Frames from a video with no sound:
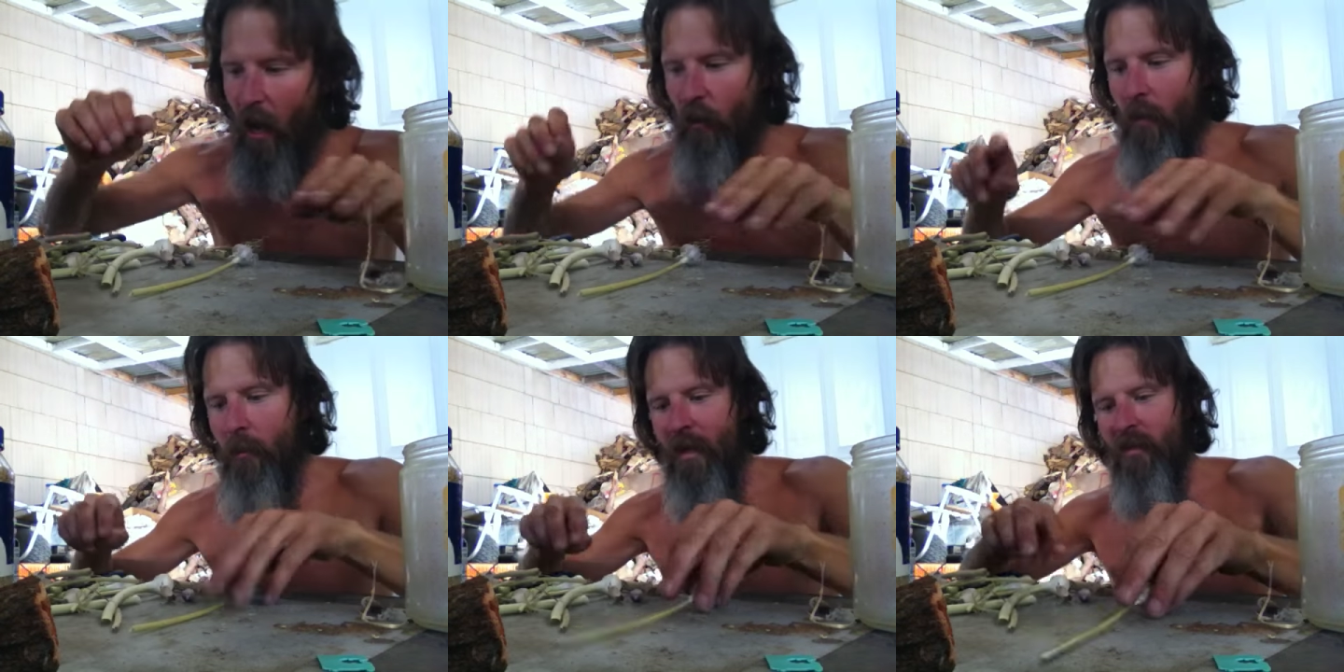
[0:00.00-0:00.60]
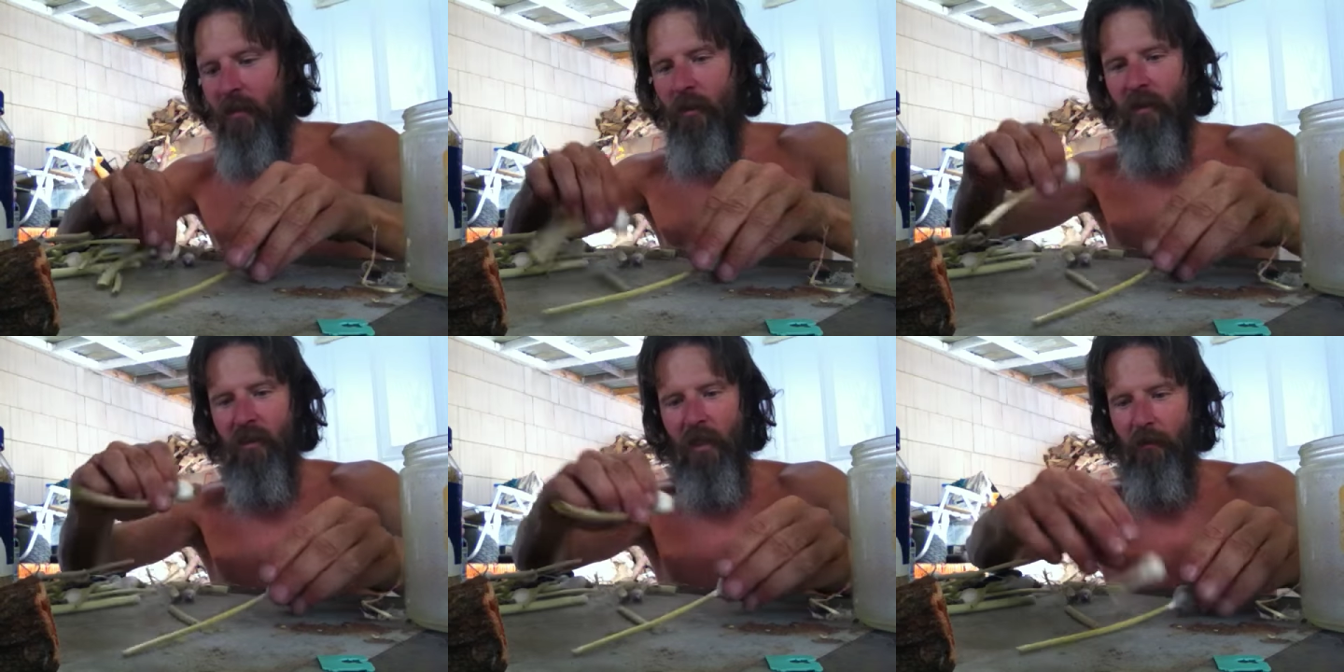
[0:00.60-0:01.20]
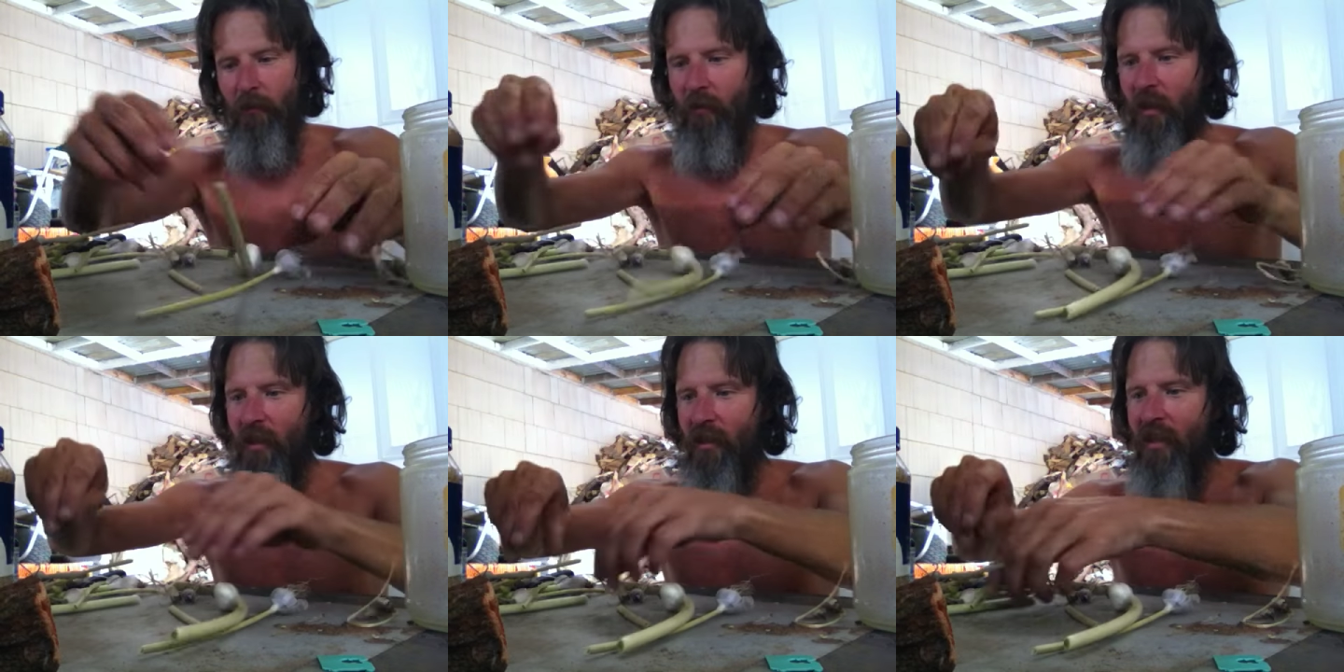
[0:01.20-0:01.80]
I already made some of this stuff.
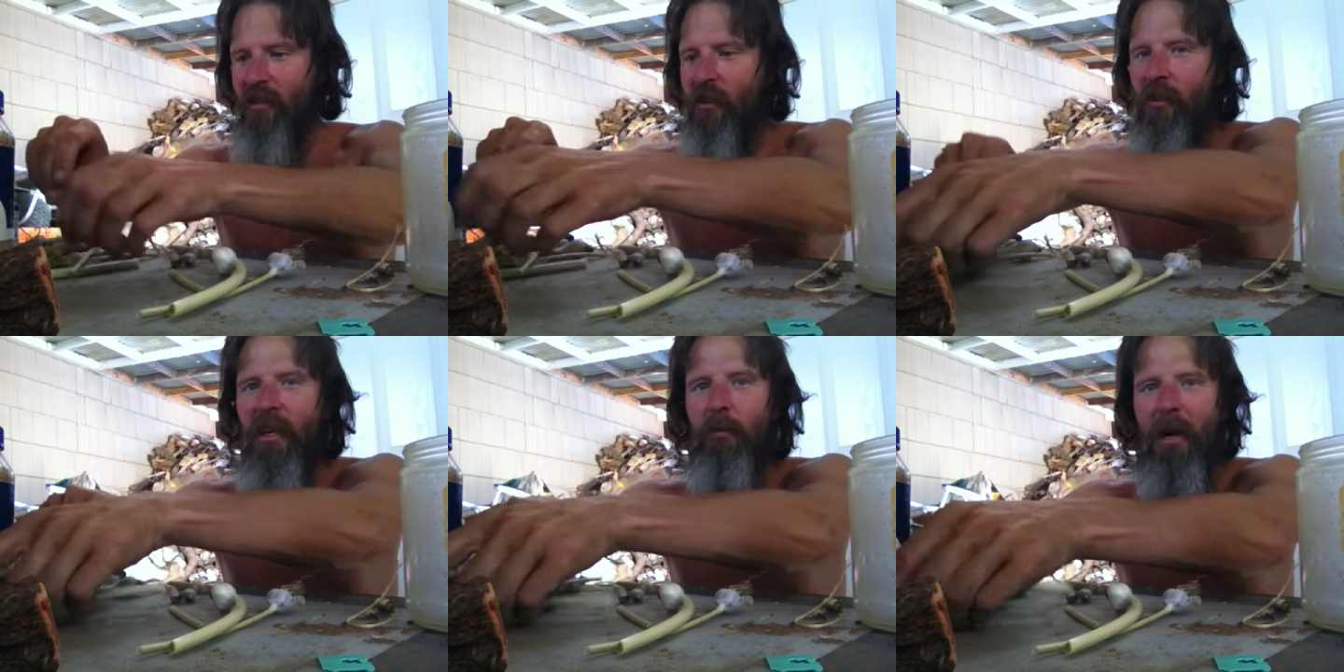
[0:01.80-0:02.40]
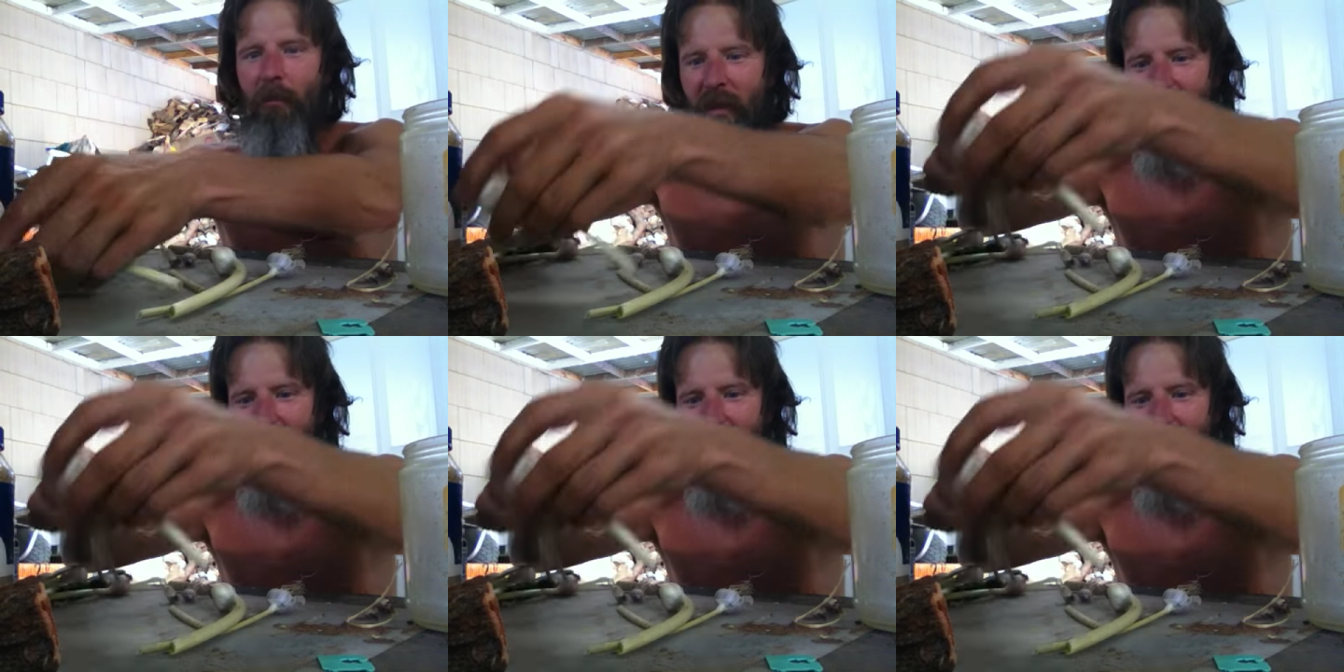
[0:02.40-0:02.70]
So that's a good thing about